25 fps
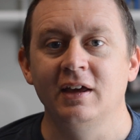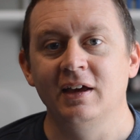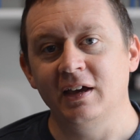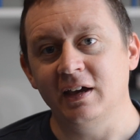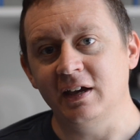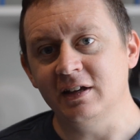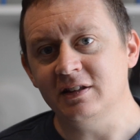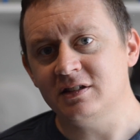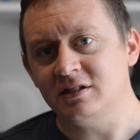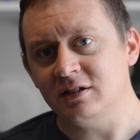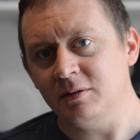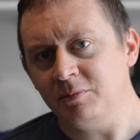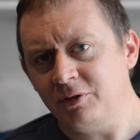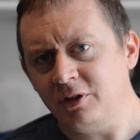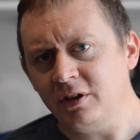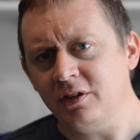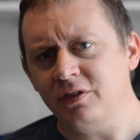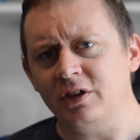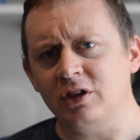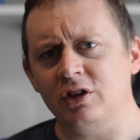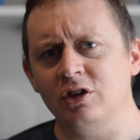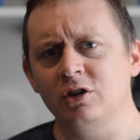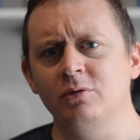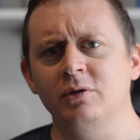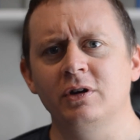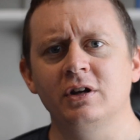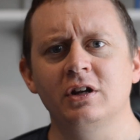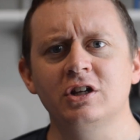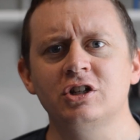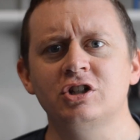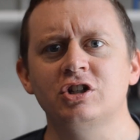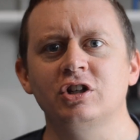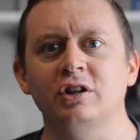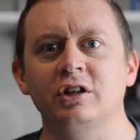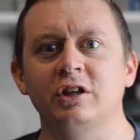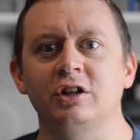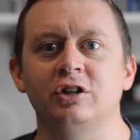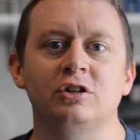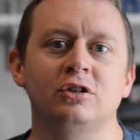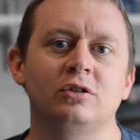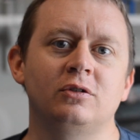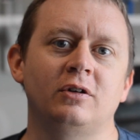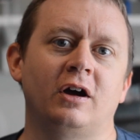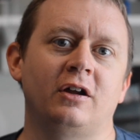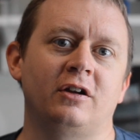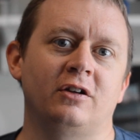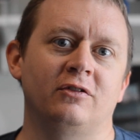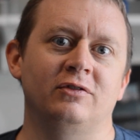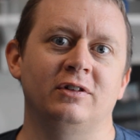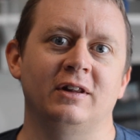It's something that you initially do
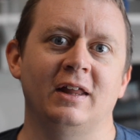out of